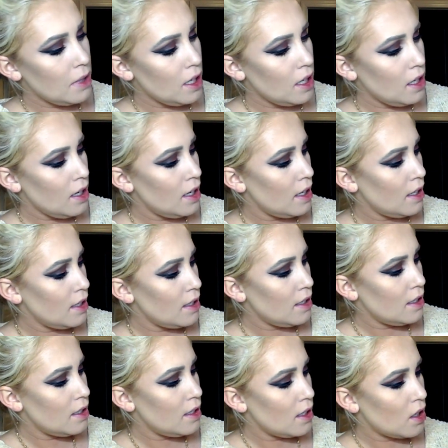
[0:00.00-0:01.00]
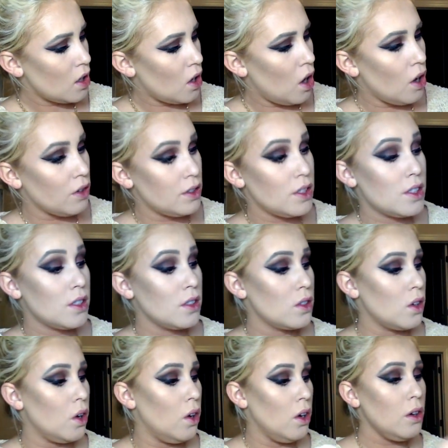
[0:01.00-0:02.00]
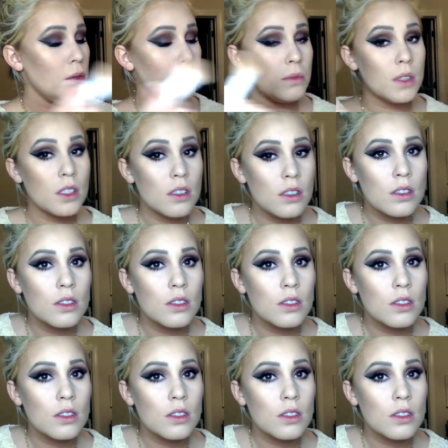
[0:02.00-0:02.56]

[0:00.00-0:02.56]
It is called Sculpt,